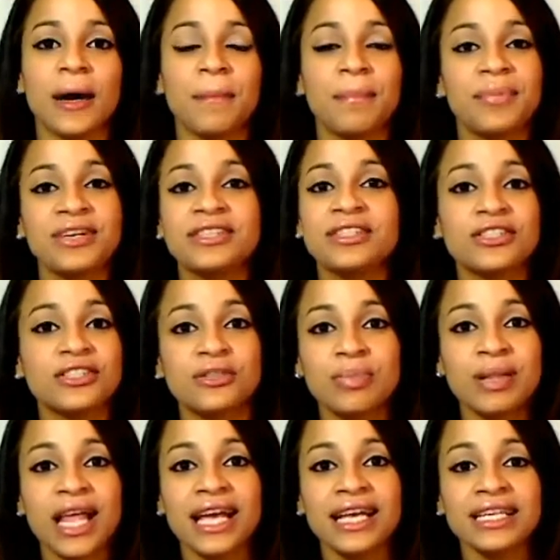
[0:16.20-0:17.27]
printer
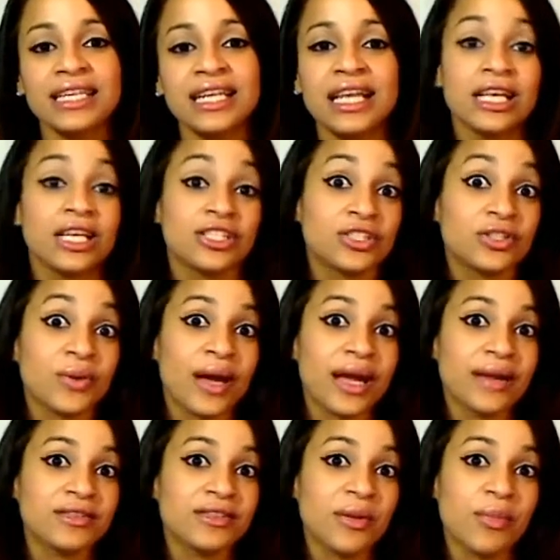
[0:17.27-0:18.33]
supplies, so I
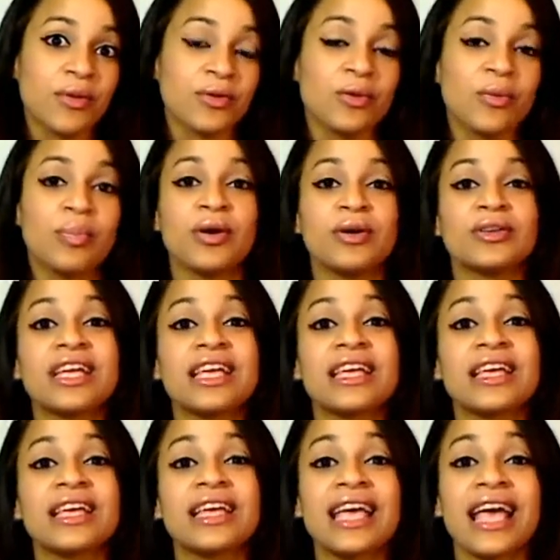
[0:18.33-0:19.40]
stumbled upon
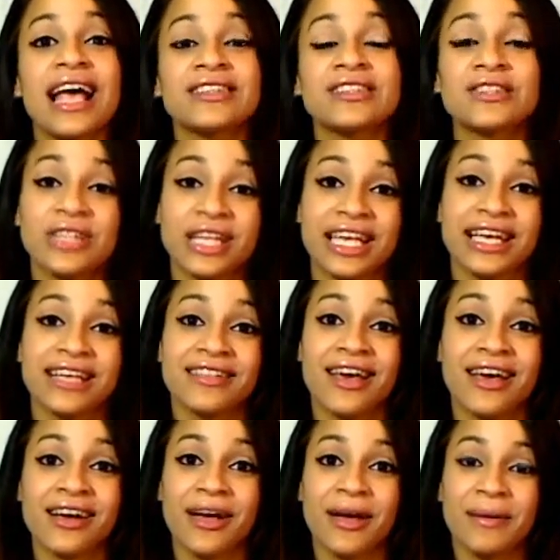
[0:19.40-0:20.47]

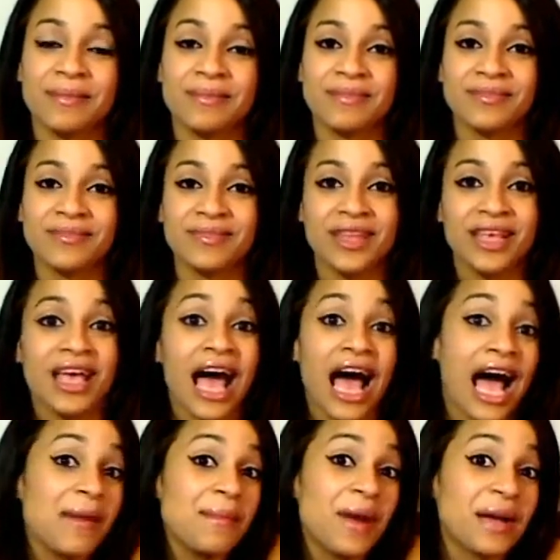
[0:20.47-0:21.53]
castleink.com.
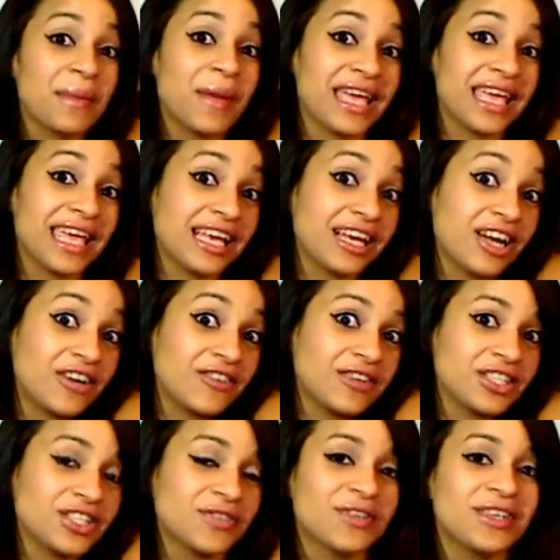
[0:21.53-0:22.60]
I buy my ink
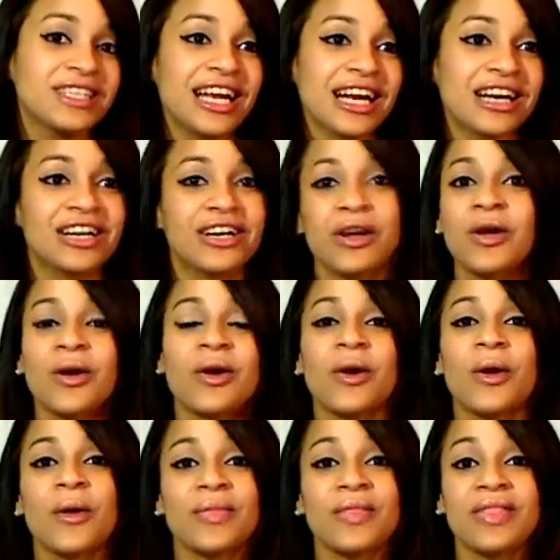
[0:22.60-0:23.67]
cartridge from there.
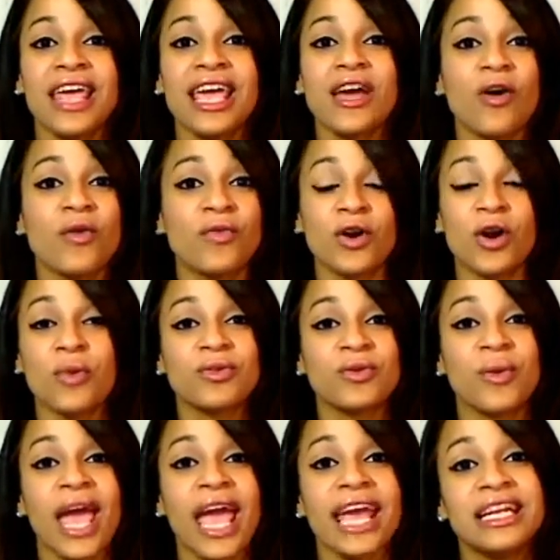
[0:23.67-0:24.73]
They offer up to
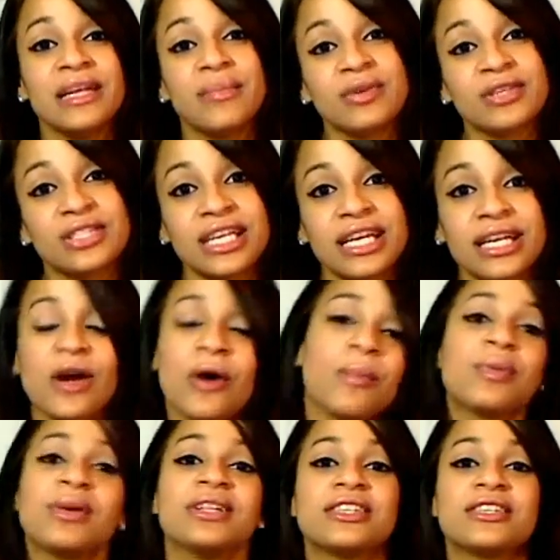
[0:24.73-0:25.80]
80% on
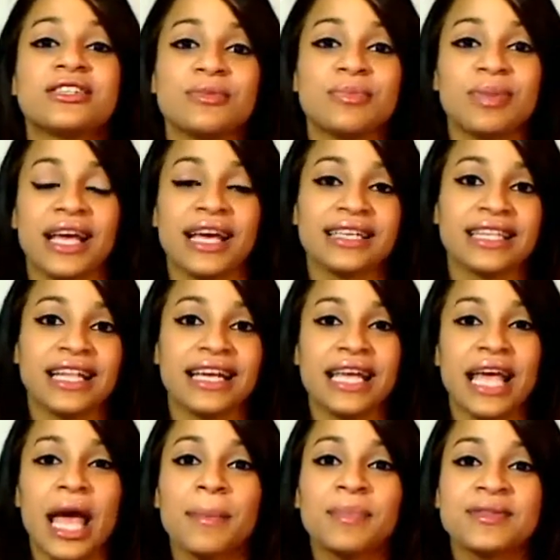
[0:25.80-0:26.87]
printer supplies like
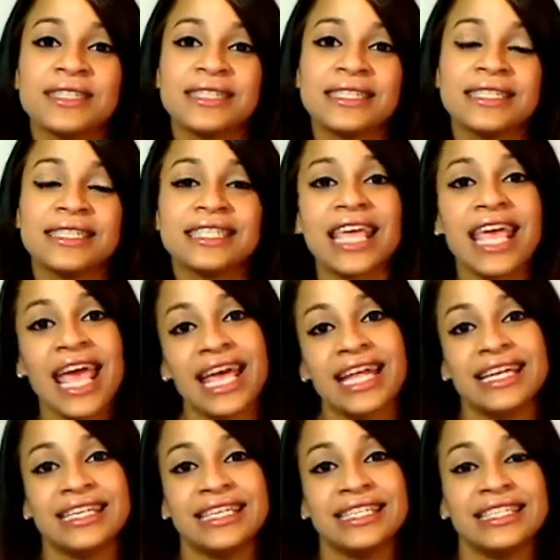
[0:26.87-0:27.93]
Epson,
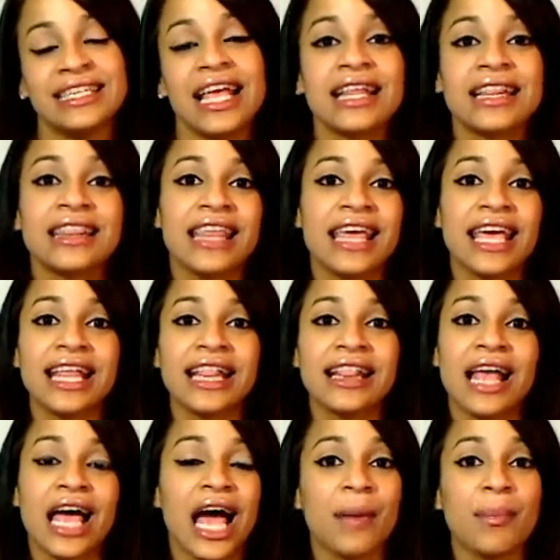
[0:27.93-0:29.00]
Canon,
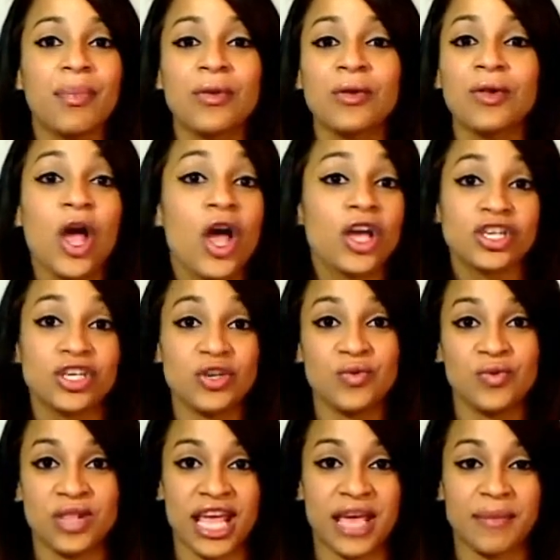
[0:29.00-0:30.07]
Dell, Apple, you
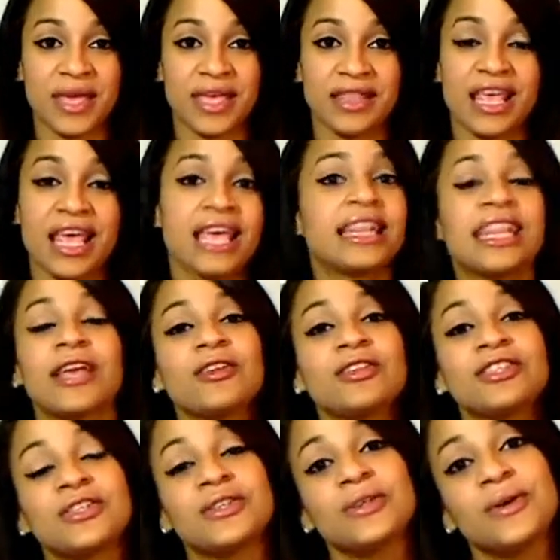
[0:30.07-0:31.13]
name it. They
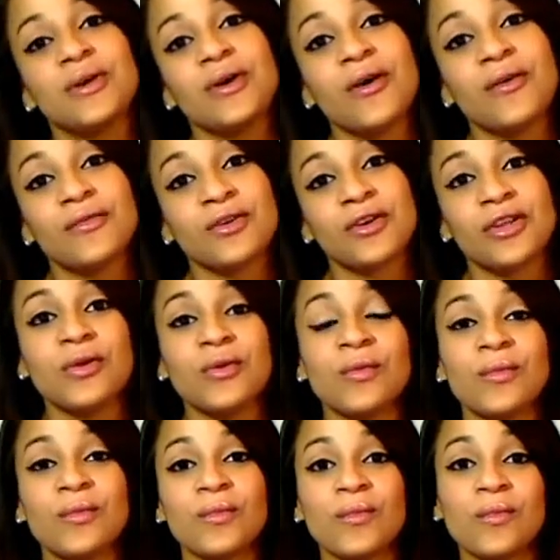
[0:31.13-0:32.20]
also offer you
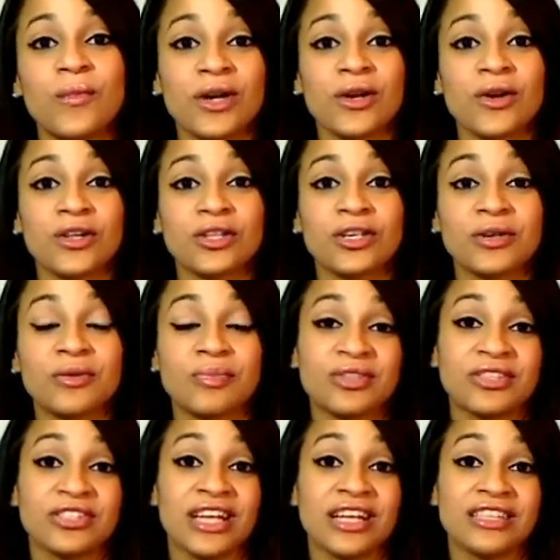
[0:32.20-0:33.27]

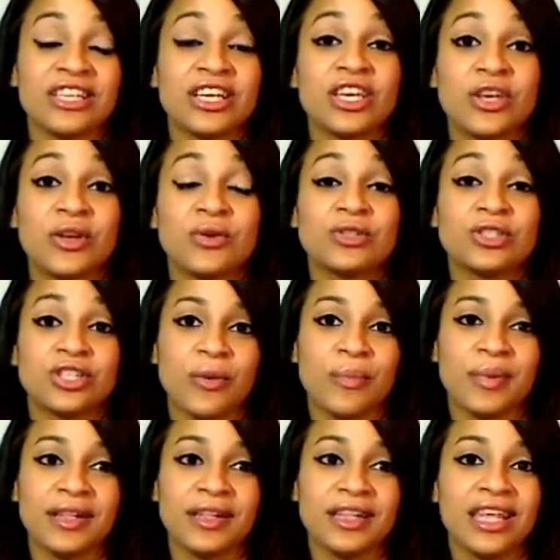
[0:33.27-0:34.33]
100% secure
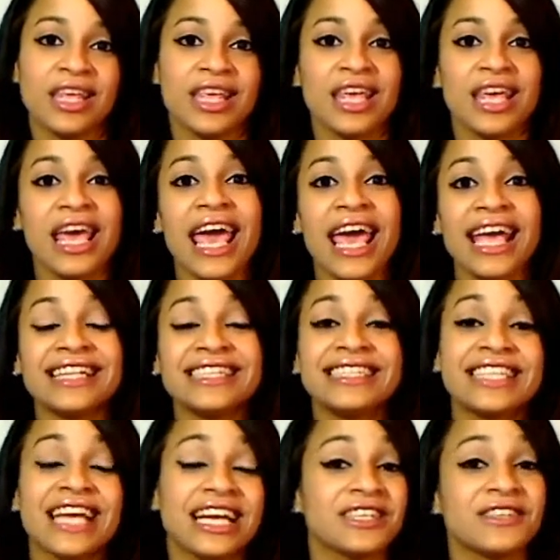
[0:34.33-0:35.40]
shipping and
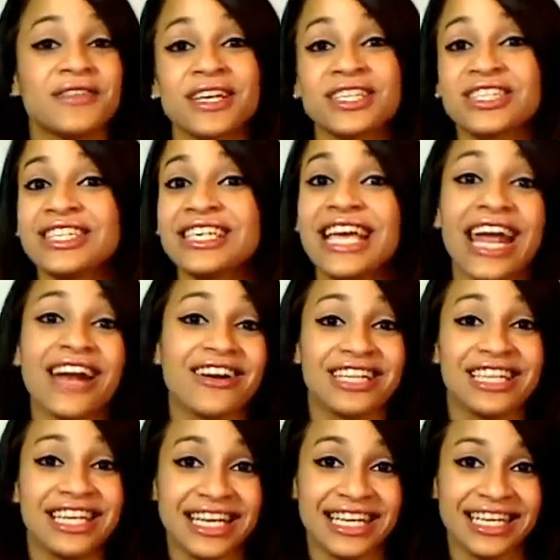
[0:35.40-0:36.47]
satisfaction
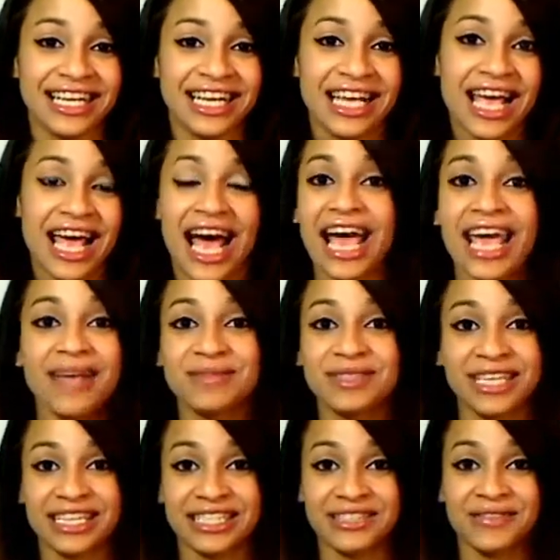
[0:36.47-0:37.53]
guaranteed. I am
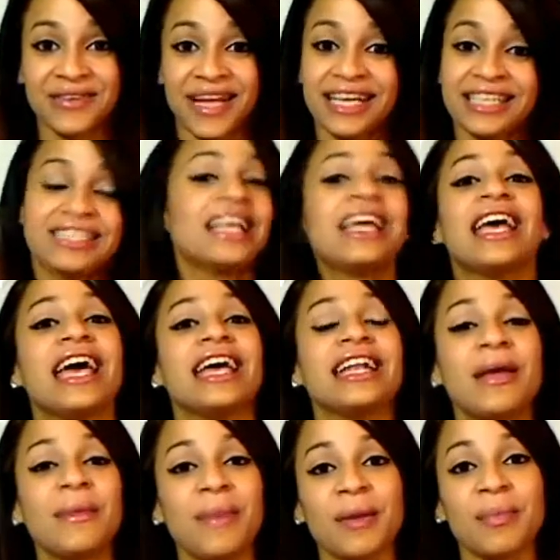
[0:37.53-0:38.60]
satisfied and
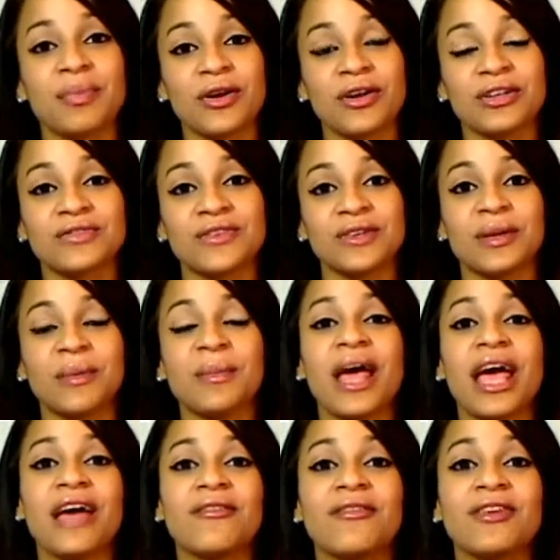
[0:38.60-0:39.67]
I buy products from them
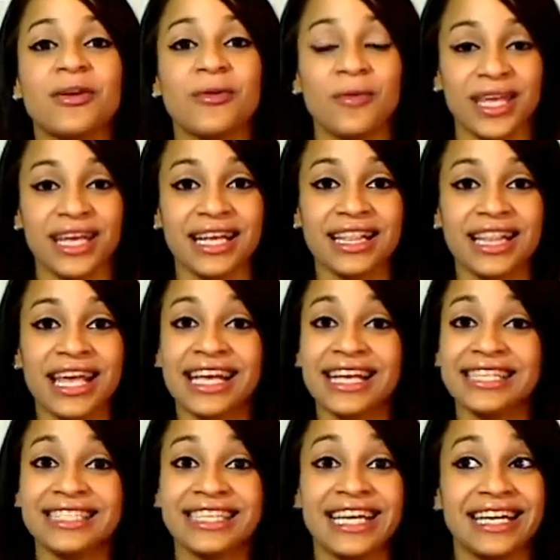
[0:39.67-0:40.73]
every week. Like I
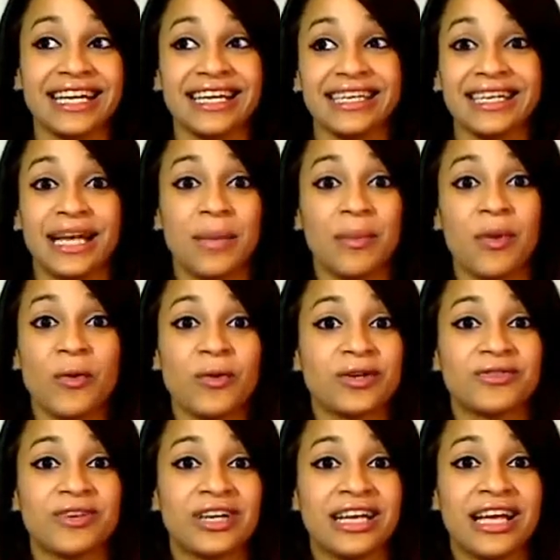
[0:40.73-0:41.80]
said, I'm
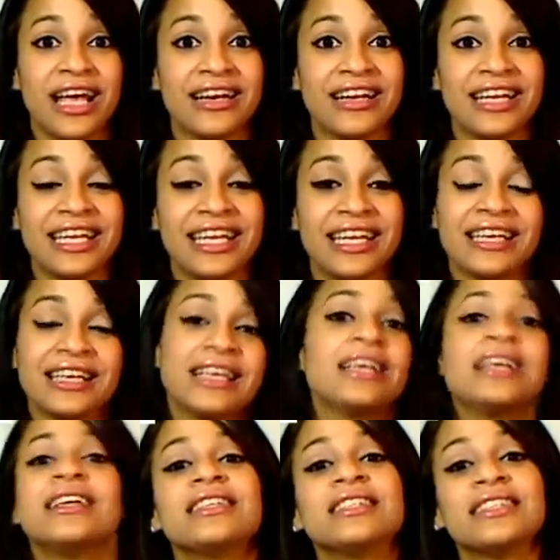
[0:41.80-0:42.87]
always running out of ink.
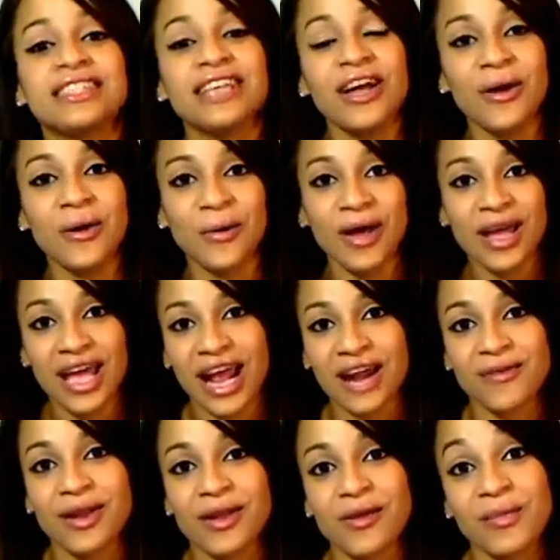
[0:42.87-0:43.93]
So I
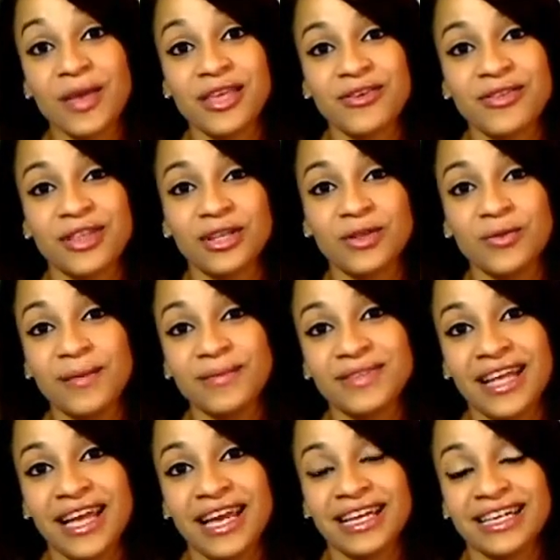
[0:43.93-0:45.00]
recommend you this
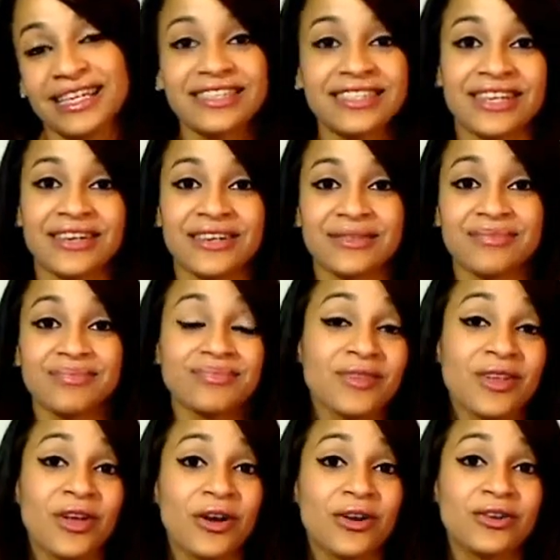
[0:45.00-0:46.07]
website. So
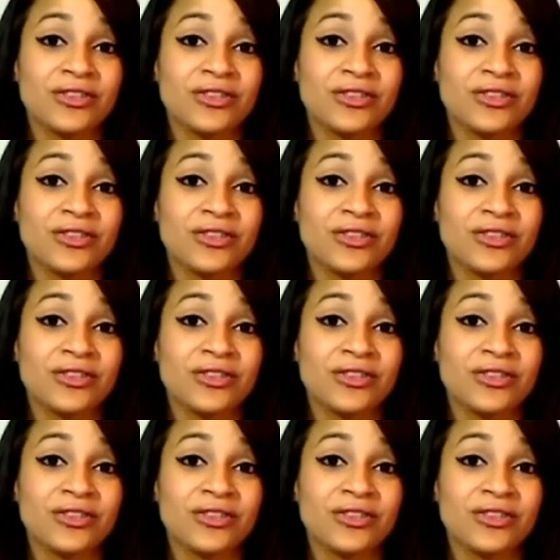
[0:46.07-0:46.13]
go to